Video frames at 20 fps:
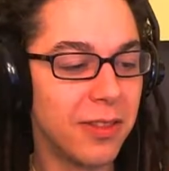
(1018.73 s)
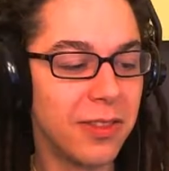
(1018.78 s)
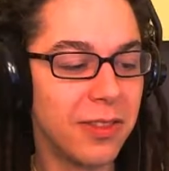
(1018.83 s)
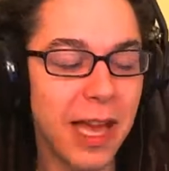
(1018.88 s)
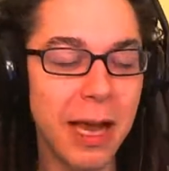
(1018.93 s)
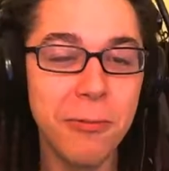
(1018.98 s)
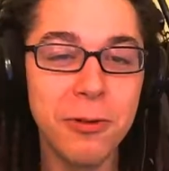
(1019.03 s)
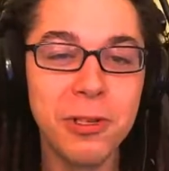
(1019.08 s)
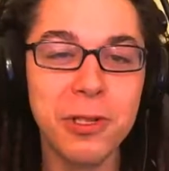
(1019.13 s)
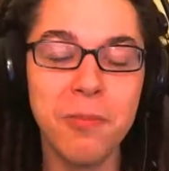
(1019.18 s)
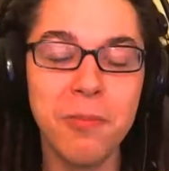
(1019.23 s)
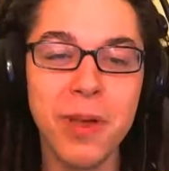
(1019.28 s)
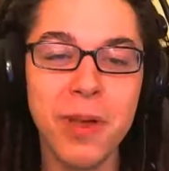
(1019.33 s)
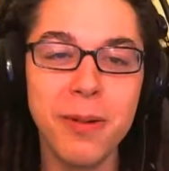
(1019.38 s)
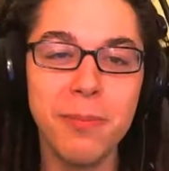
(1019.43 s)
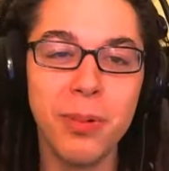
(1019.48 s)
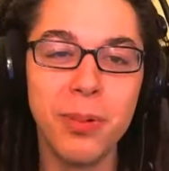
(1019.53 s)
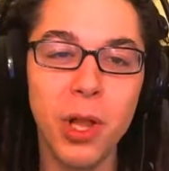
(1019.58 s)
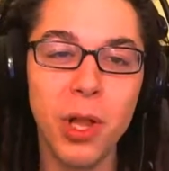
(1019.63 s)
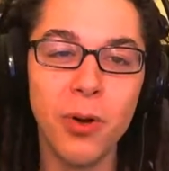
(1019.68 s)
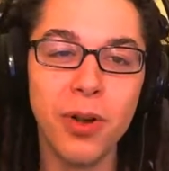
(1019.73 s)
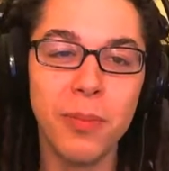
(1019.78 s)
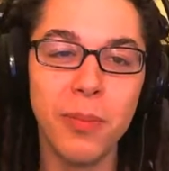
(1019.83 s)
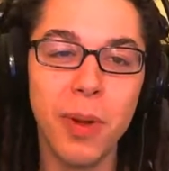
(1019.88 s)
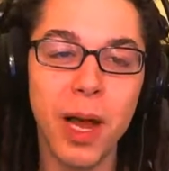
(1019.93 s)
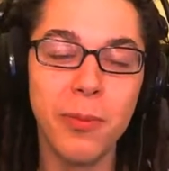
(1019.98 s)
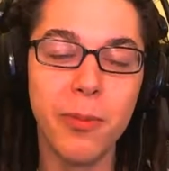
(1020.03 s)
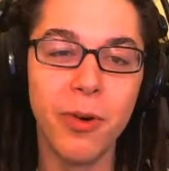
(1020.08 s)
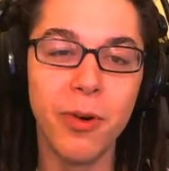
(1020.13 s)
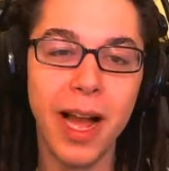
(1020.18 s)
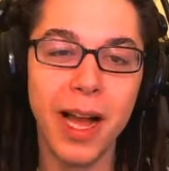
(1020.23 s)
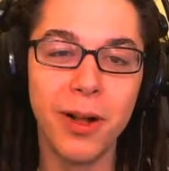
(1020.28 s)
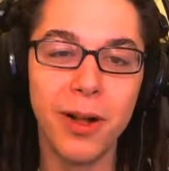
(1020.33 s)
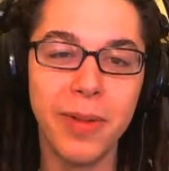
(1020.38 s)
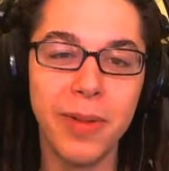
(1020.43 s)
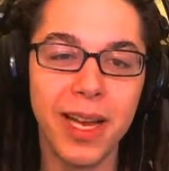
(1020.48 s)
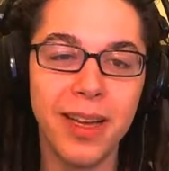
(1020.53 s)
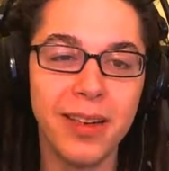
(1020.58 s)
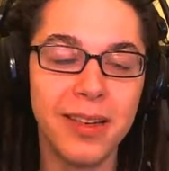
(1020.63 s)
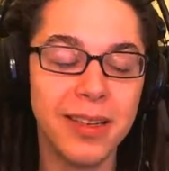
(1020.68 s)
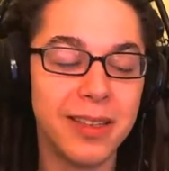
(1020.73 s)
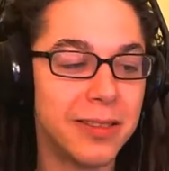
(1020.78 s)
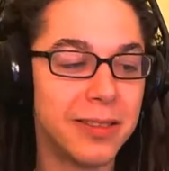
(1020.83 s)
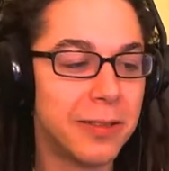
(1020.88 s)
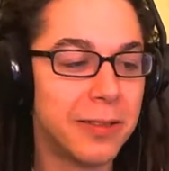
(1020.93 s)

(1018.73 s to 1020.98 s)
That was a big blow to my morale, man.